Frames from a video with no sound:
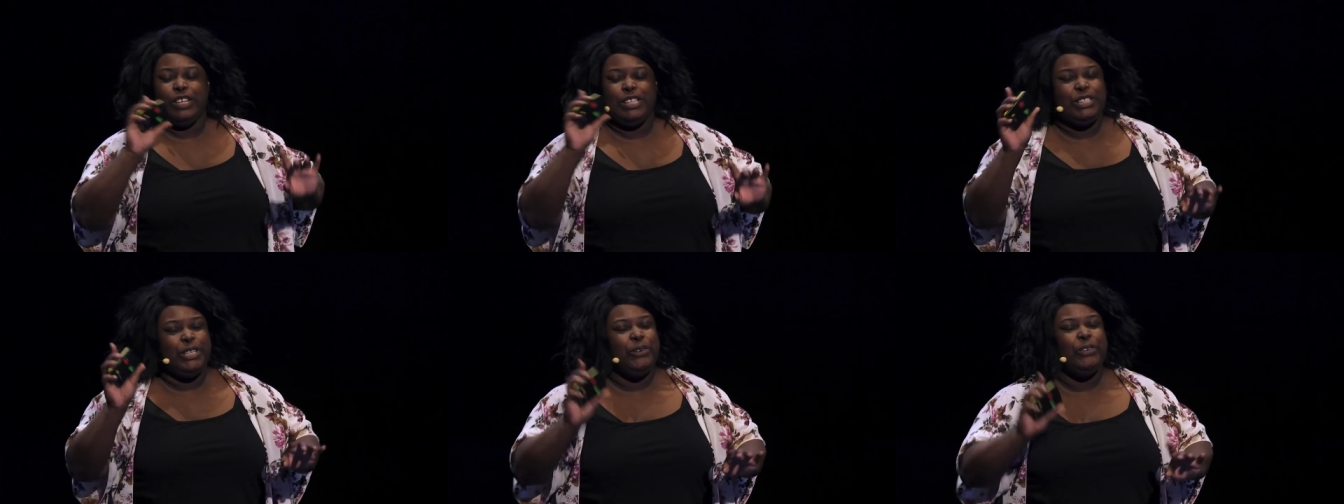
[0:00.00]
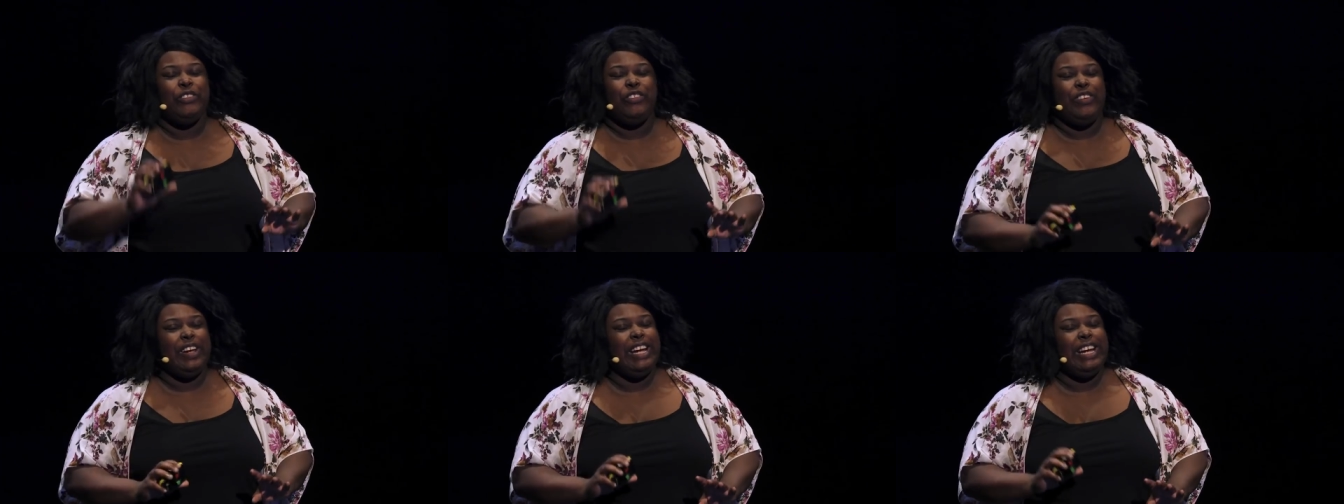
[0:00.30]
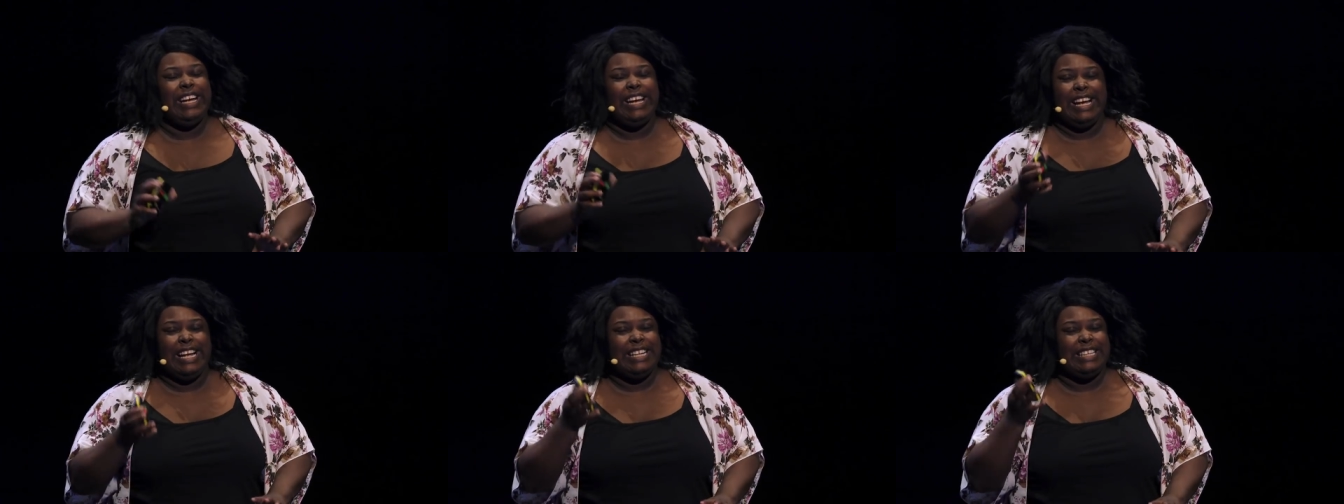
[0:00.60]
suit
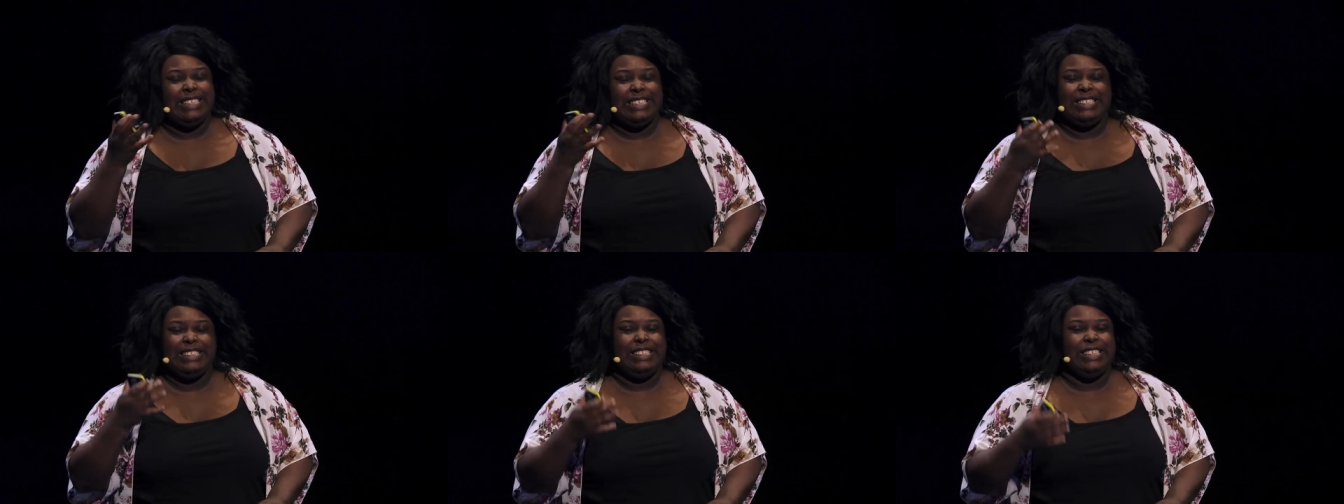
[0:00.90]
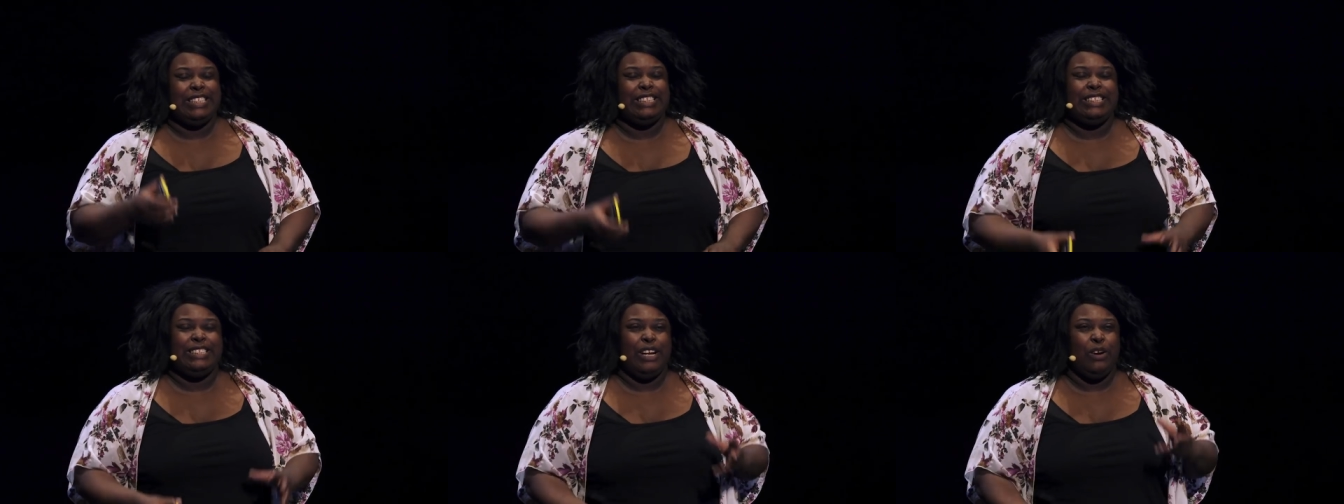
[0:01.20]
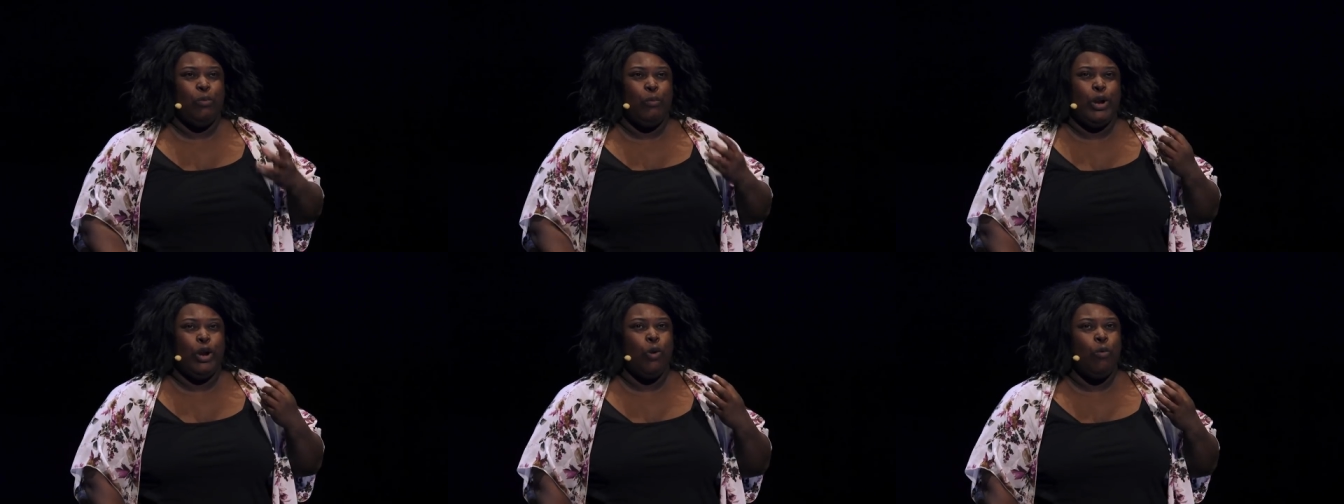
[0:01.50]
thing is just
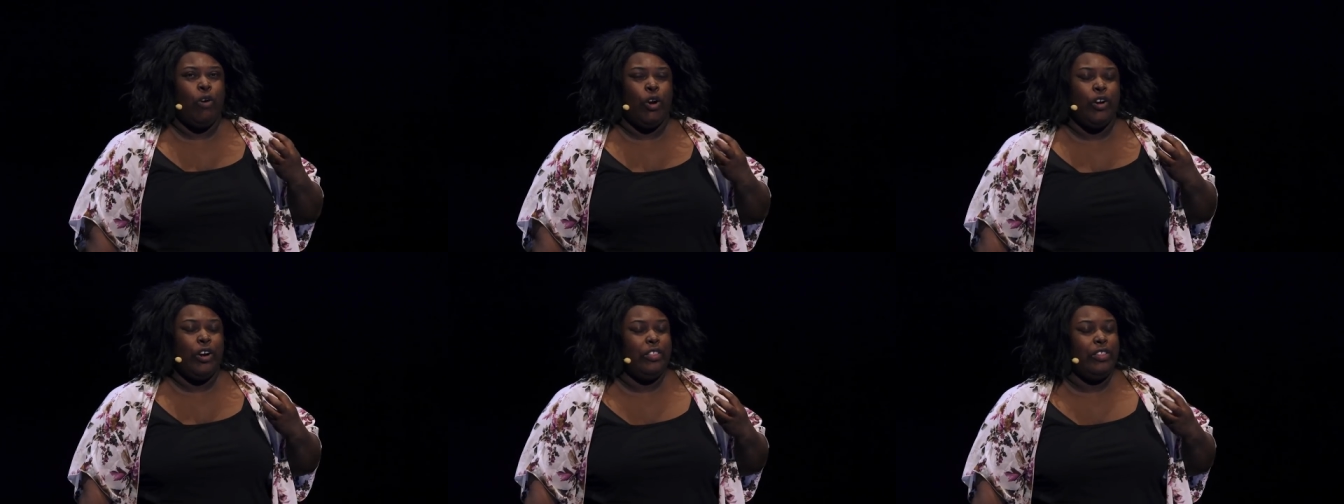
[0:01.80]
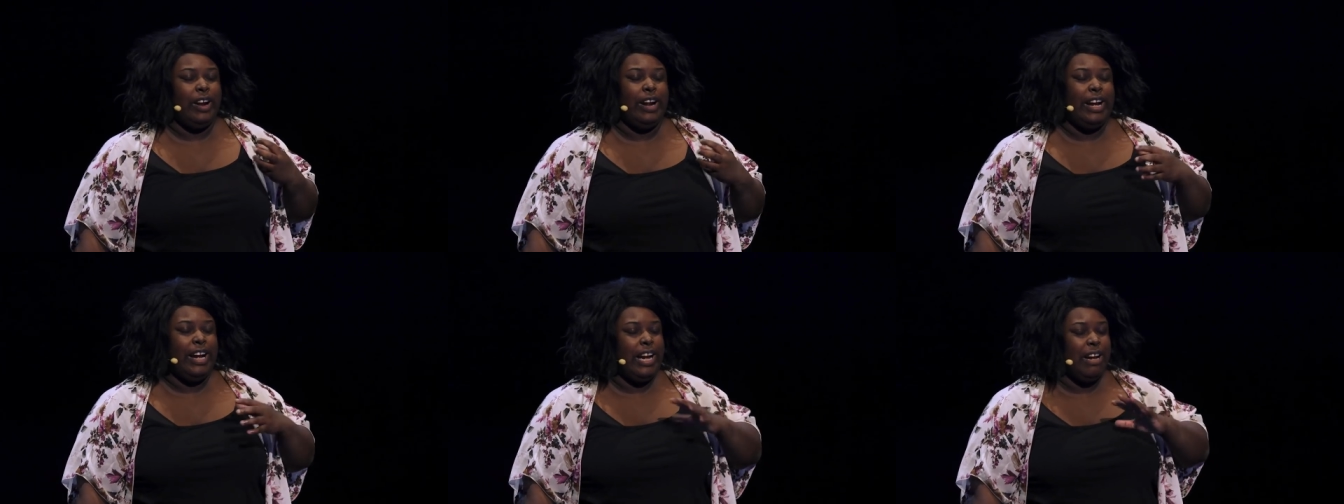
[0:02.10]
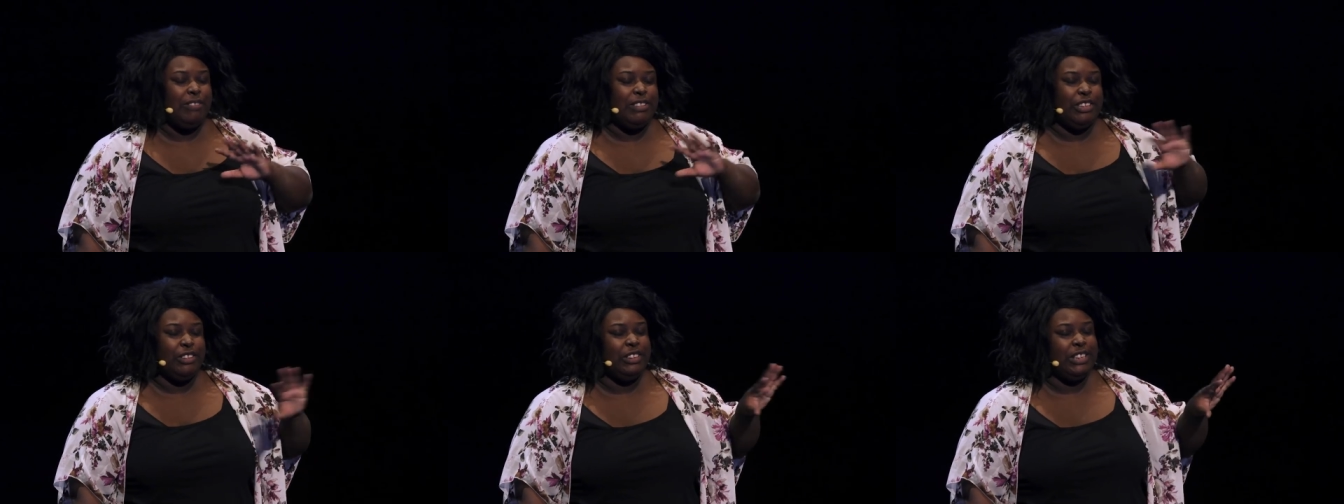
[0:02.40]
a weird quirk that I
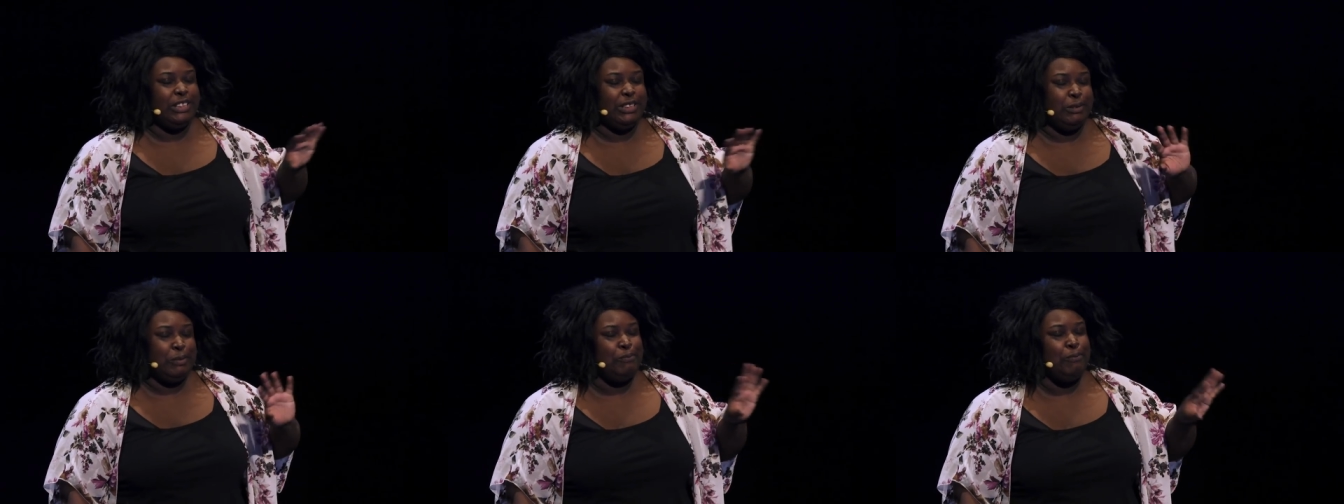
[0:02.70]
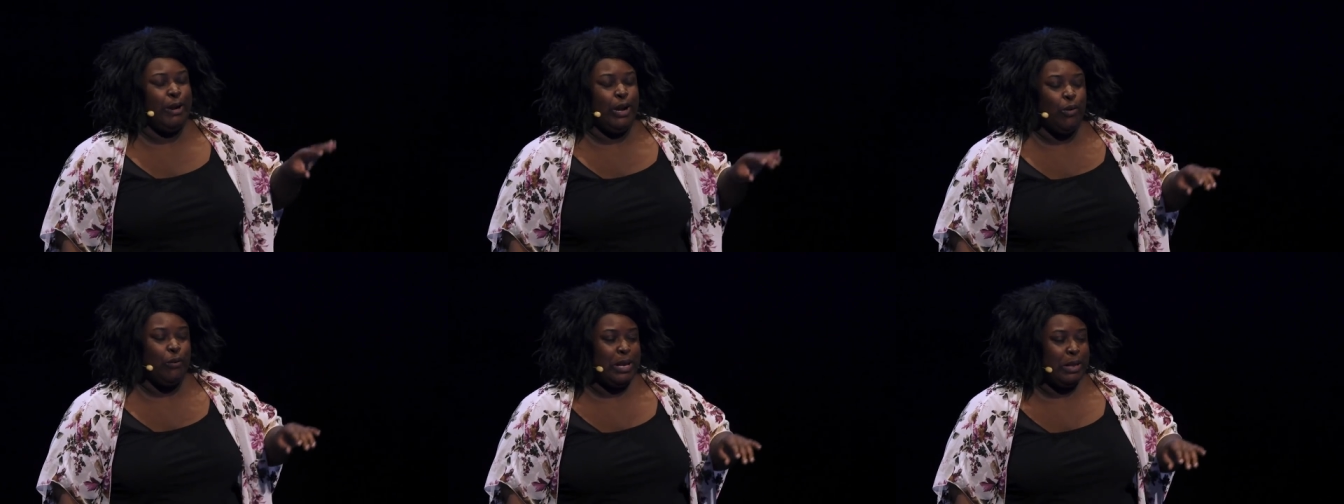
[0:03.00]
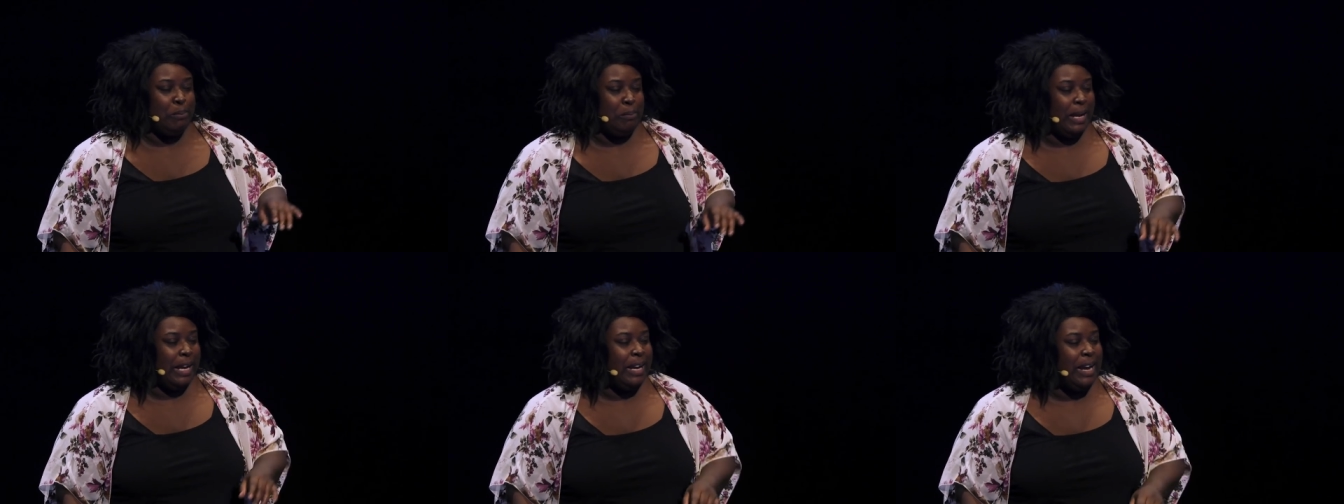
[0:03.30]
have, so just bear
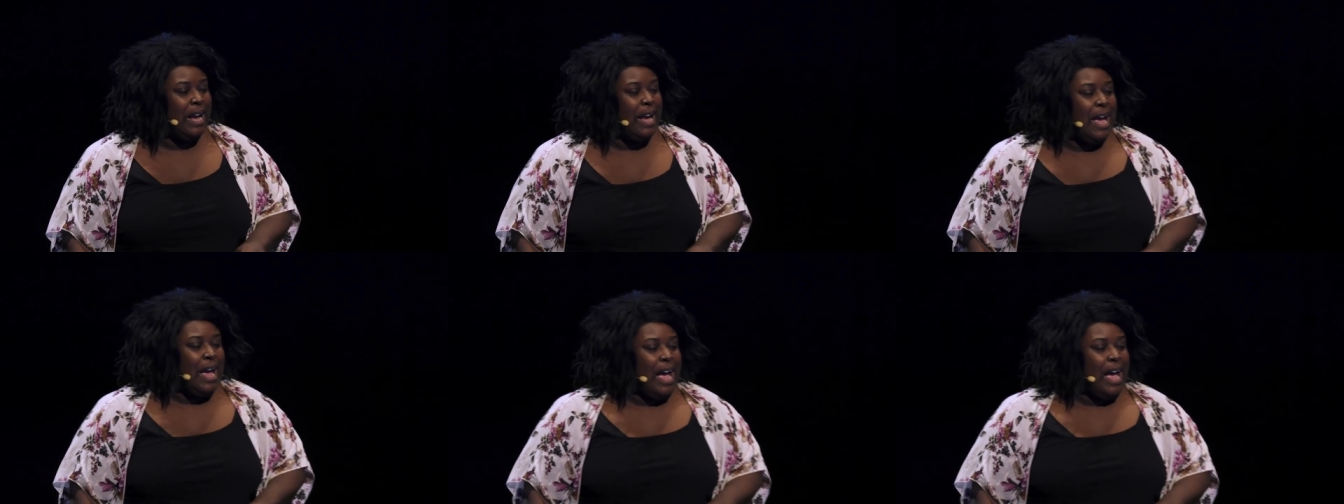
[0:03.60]
with me.